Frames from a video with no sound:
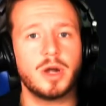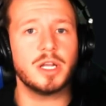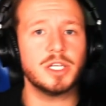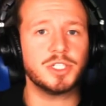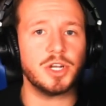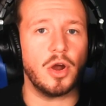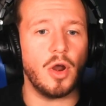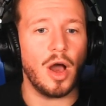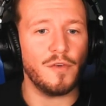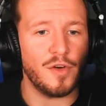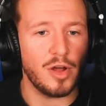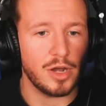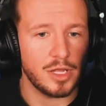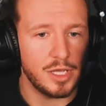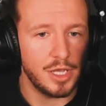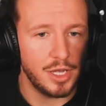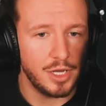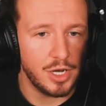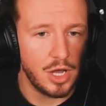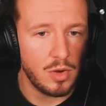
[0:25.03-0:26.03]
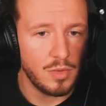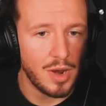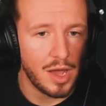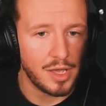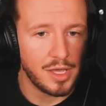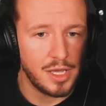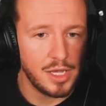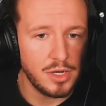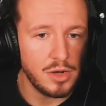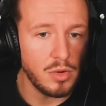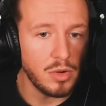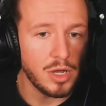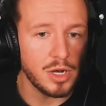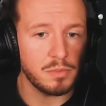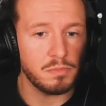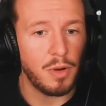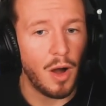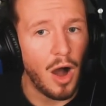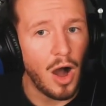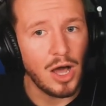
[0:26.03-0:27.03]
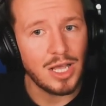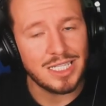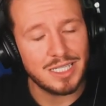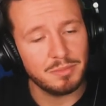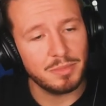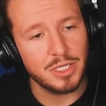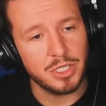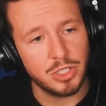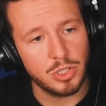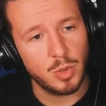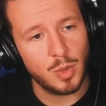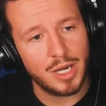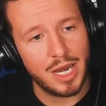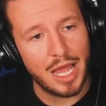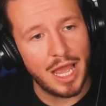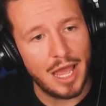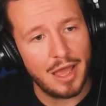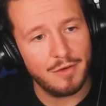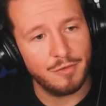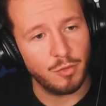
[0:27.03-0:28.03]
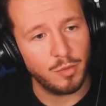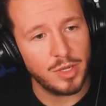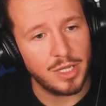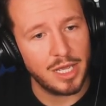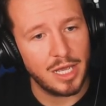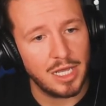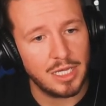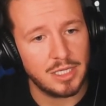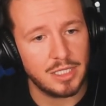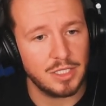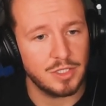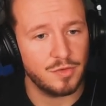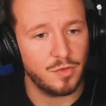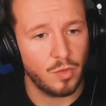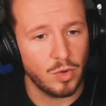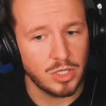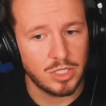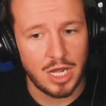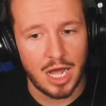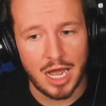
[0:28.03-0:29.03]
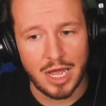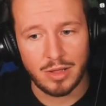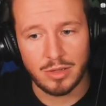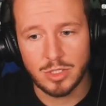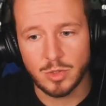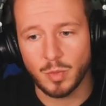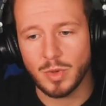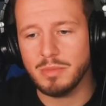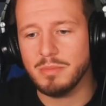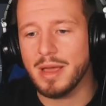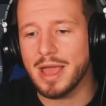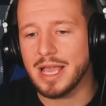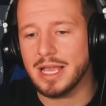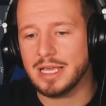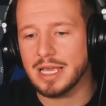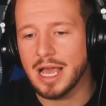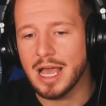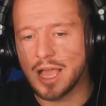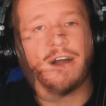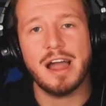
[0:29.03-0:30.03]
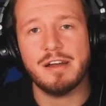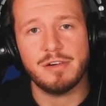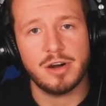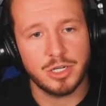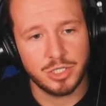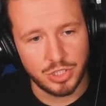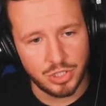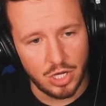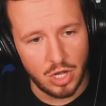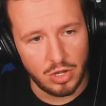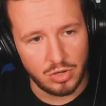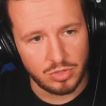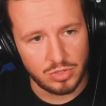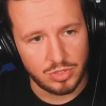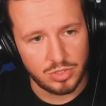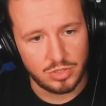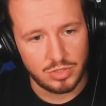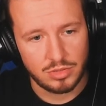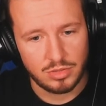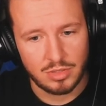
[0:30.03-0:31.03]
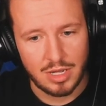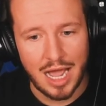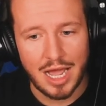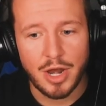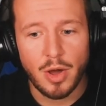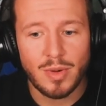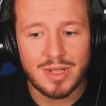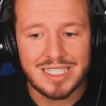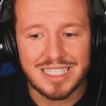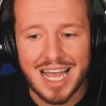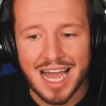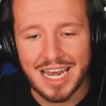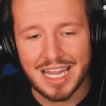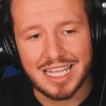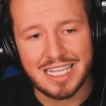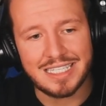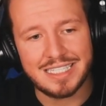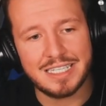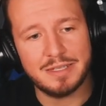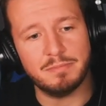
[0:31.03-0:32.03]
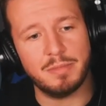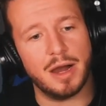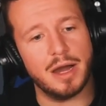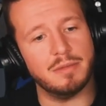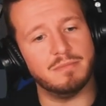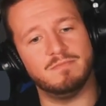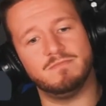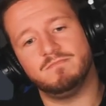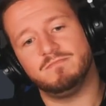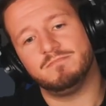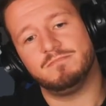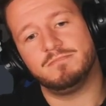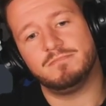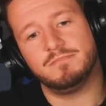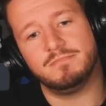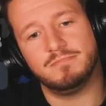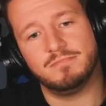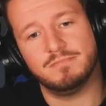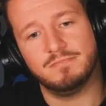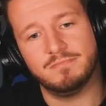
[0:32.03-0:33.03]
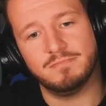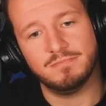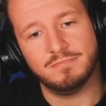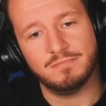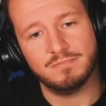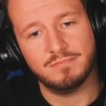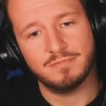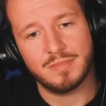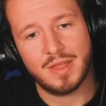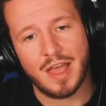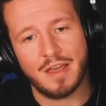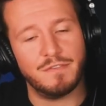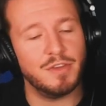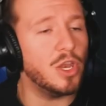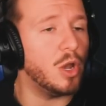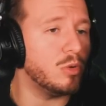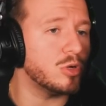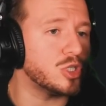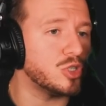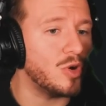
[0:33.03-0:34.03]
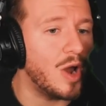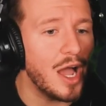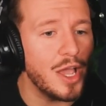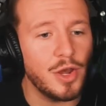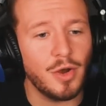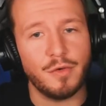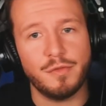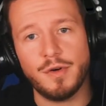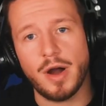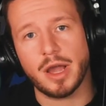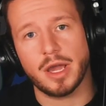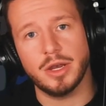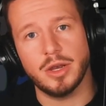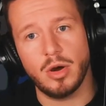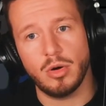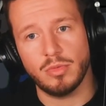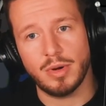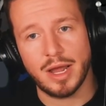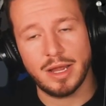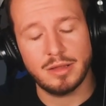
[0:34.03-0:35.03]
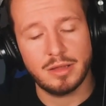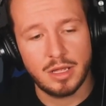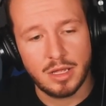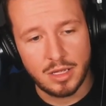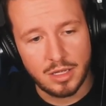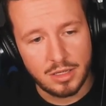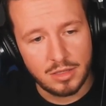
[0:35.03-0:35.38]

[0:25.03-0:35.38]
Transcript: We're going to start off on Kino. Now, Kino could possibly do it if we hit these four tiles. We make five hundred dollars. I know it's not easy, but you don't try, you don't fucking know, right?